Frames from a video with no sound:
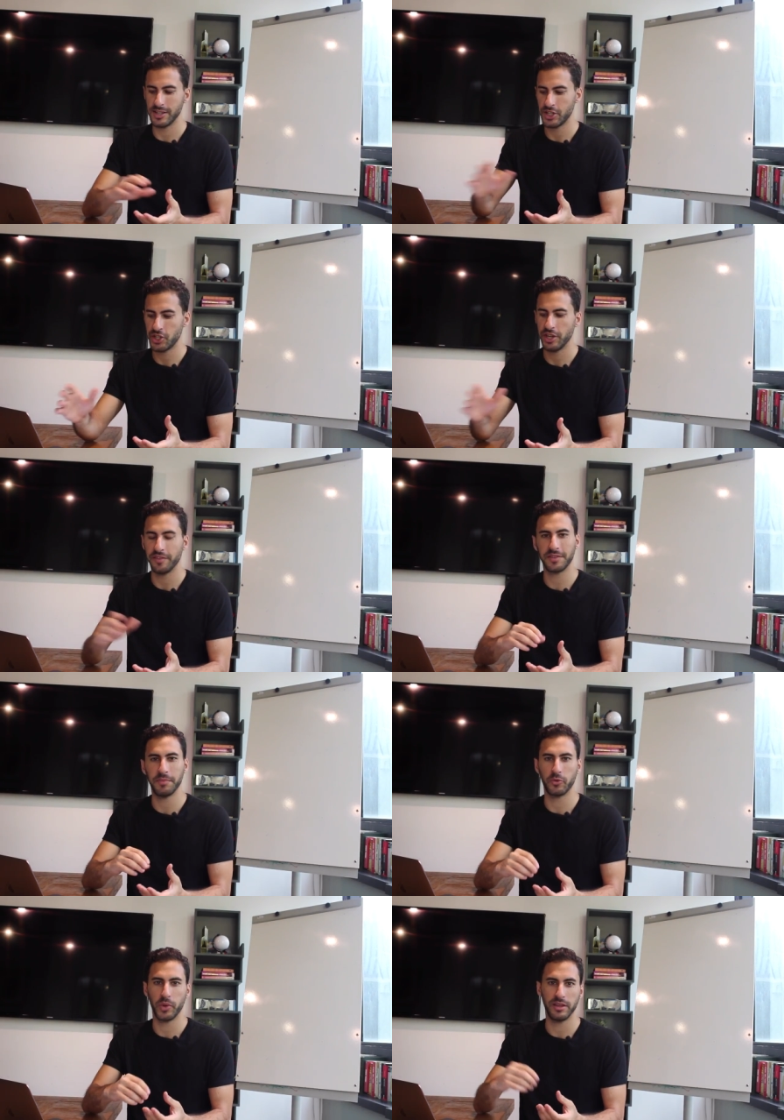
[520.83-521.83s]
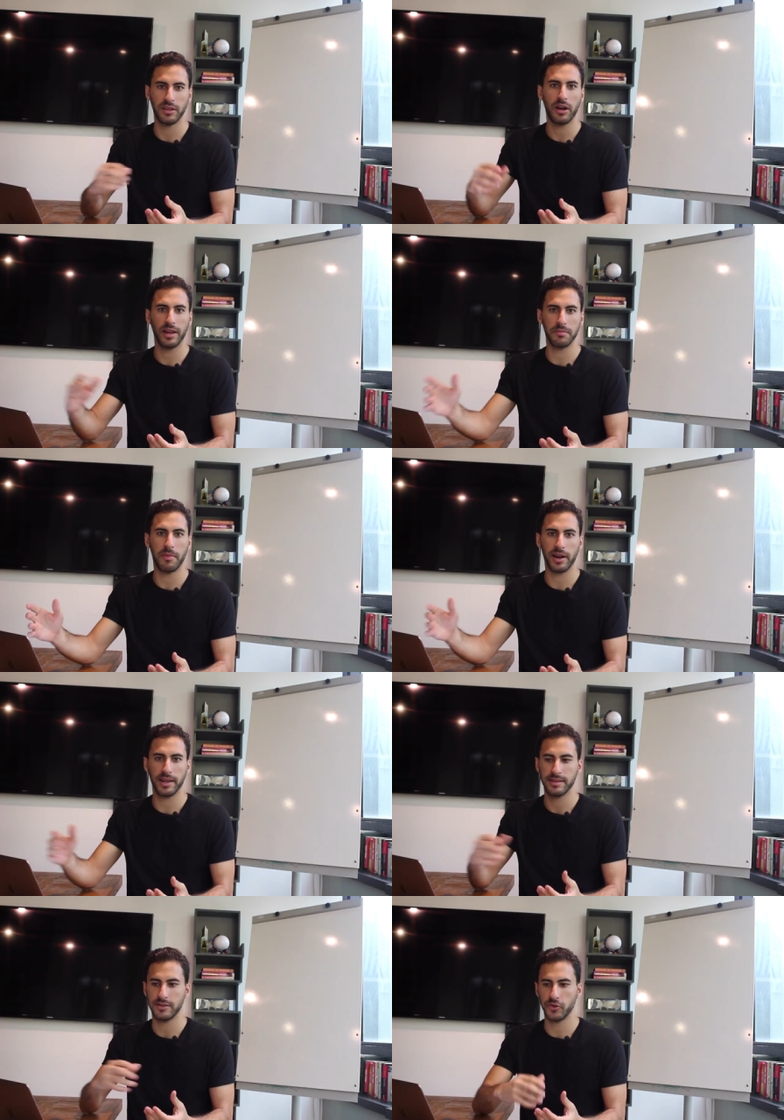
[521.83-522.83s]
shift between target
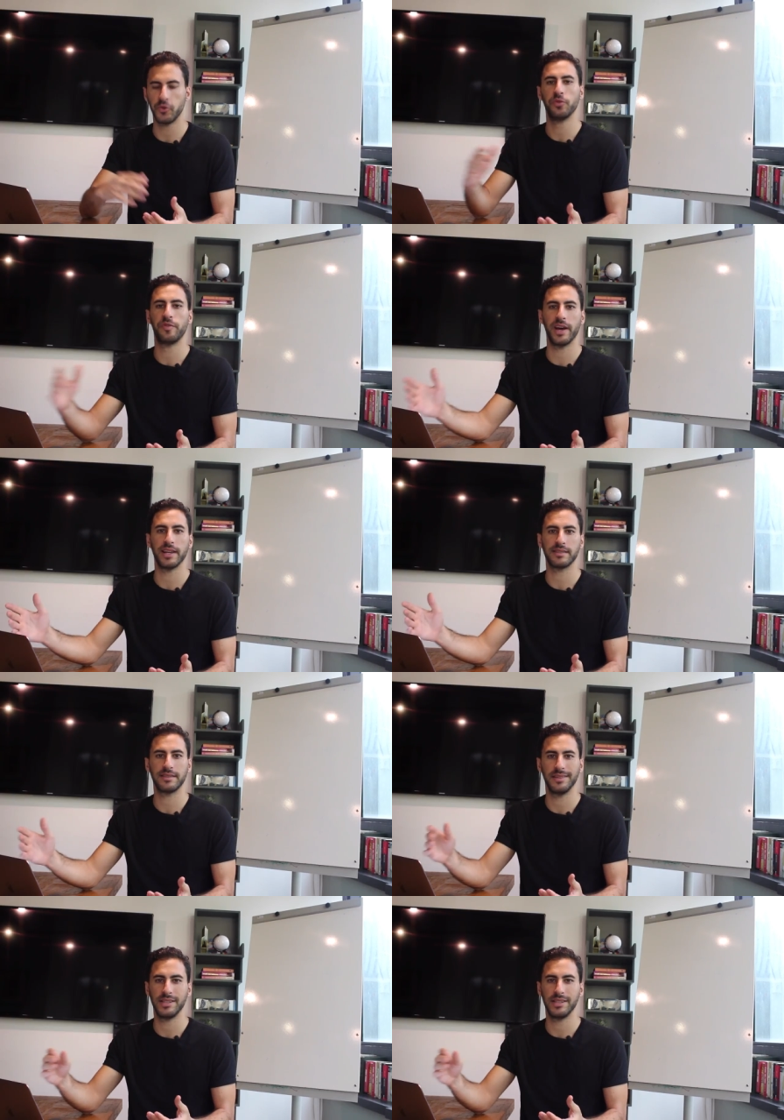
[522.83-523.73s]
markets too fast.